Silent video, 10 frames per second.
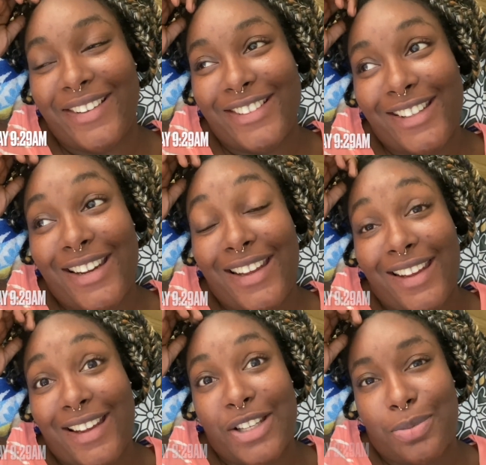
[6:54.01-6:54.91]
today
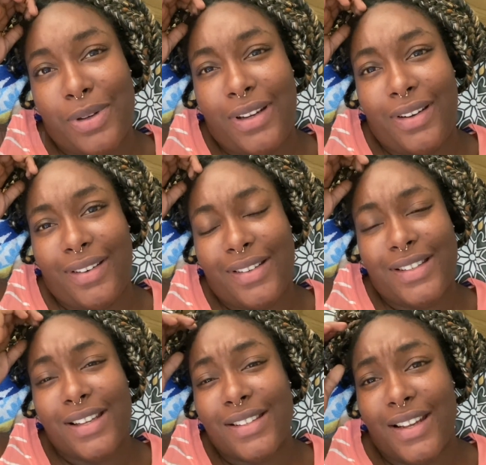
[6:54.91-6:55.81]
has been
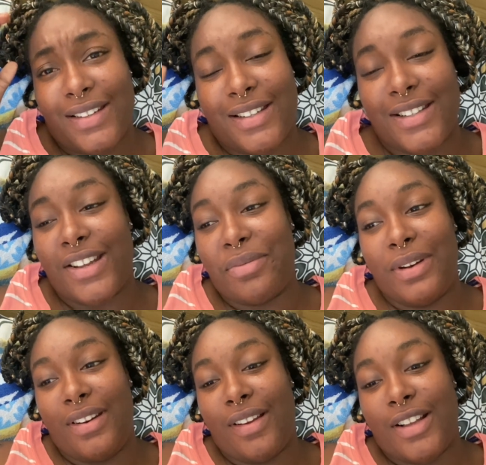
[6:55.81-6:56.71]
six days since I've been
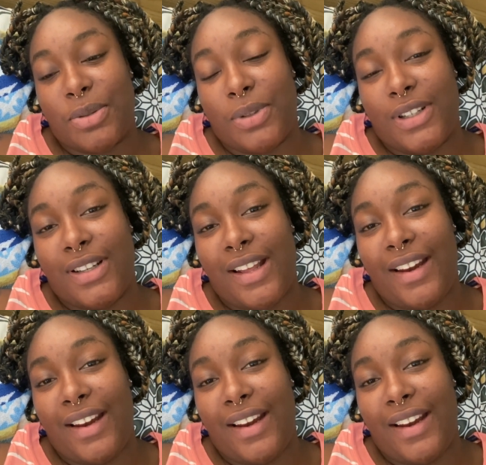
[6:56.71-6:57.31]
in the hospital,